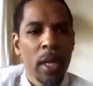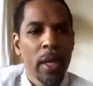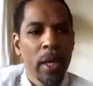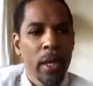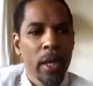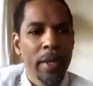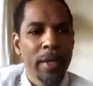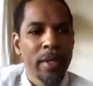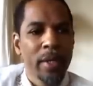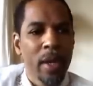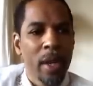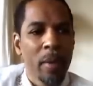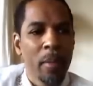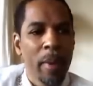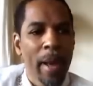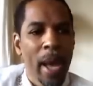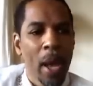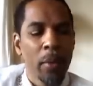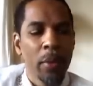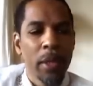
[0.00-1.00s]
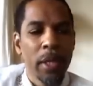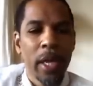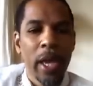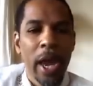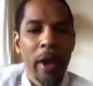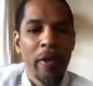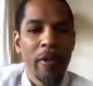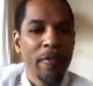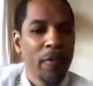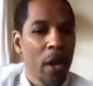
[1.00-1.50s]
It's about
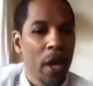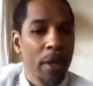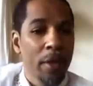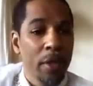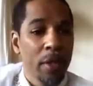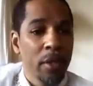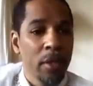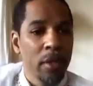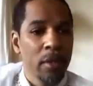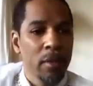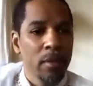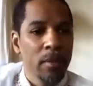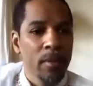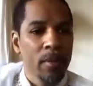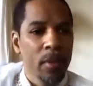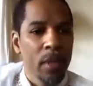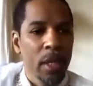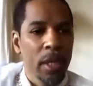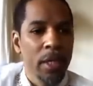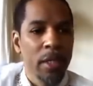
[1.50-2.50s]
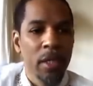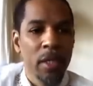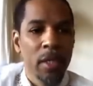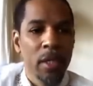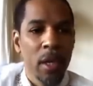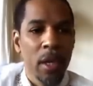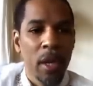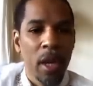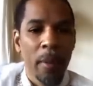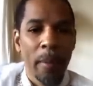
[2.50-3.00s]
caring for others, it's
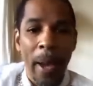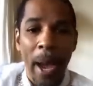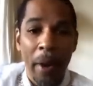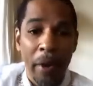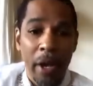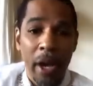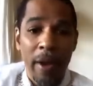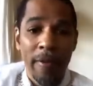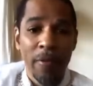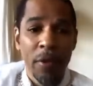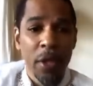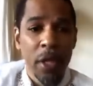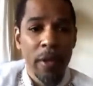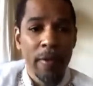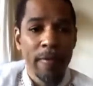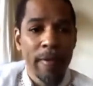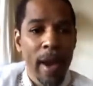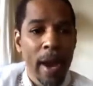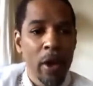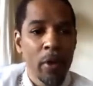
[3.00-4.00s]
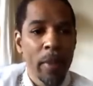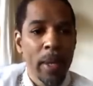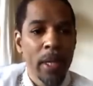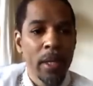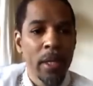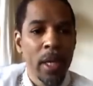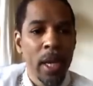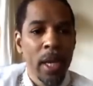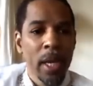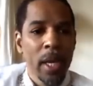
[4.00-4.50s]
about caring for the environment,
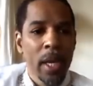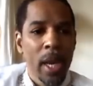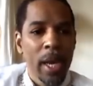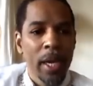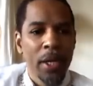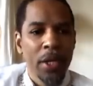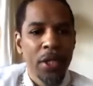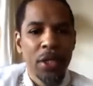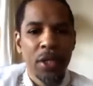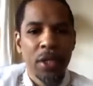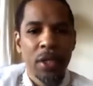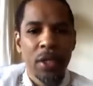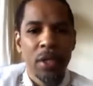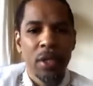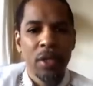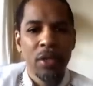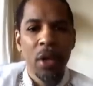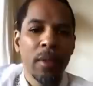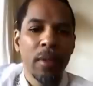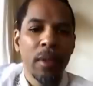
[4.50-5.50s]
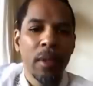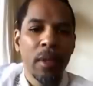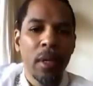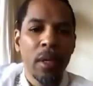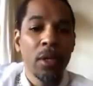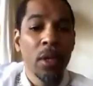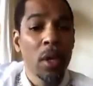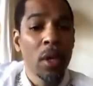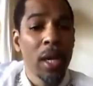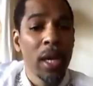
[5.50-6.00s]
and it's not
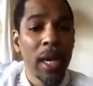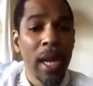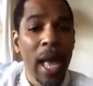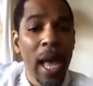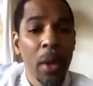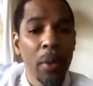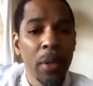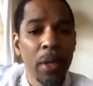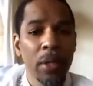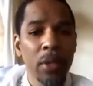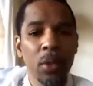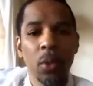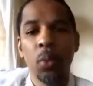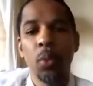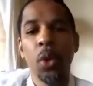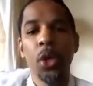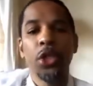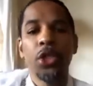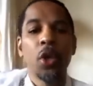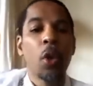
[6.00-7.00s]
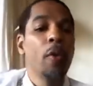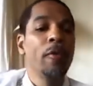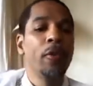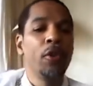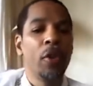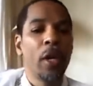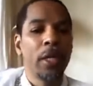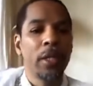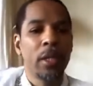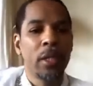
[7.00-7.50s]
allowing it to wash
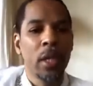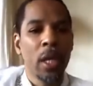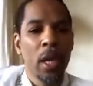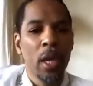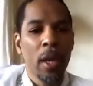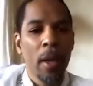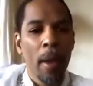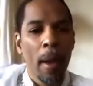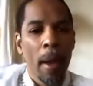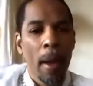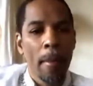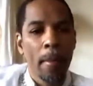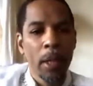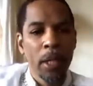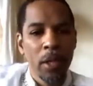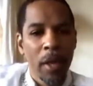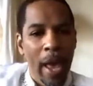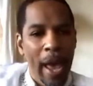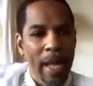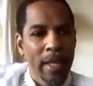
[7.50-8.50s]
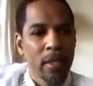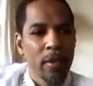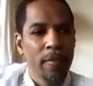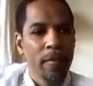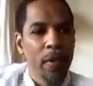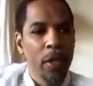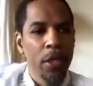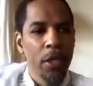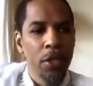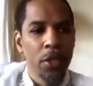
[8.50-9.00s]
over us, but to
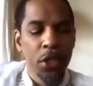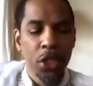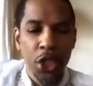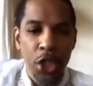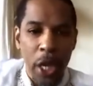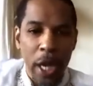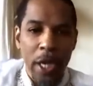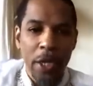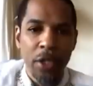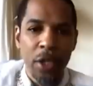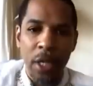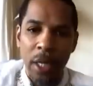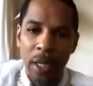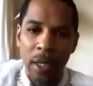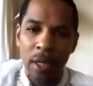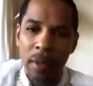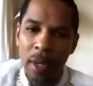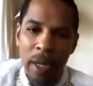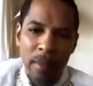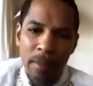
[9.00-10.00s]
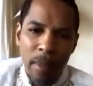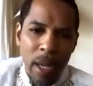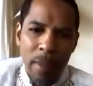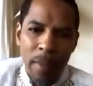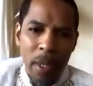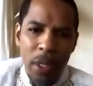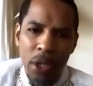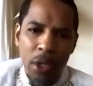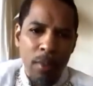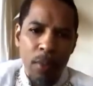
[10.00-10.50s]
actively change it in
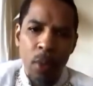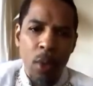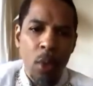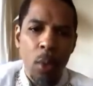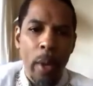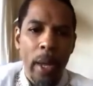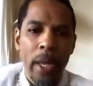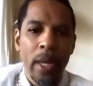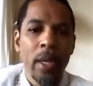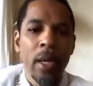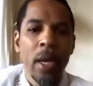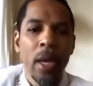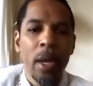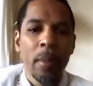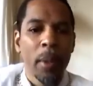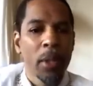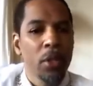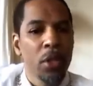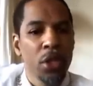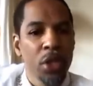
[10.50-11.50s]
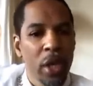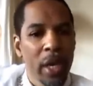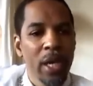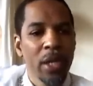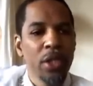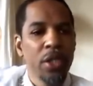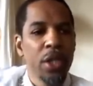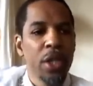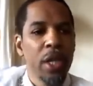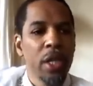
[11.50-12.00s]
maybe a small way, but to
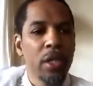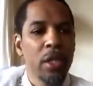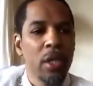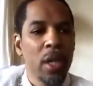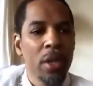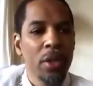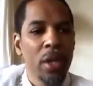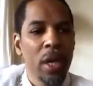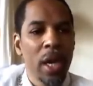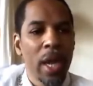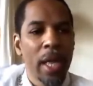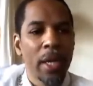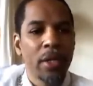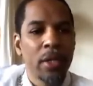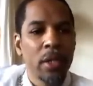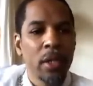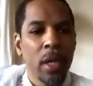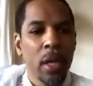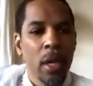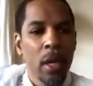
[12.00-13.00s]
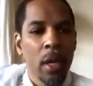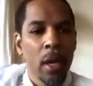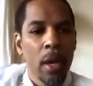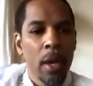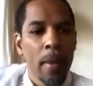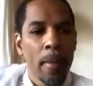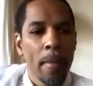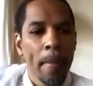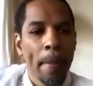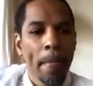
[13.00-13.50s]
change things nonetheless.
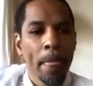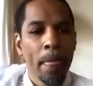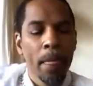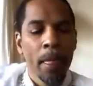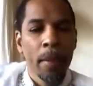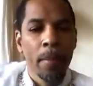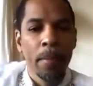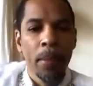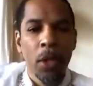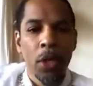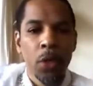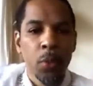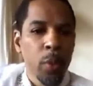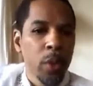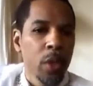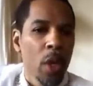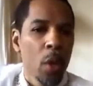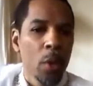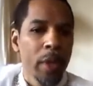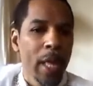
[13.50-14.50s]
Because we know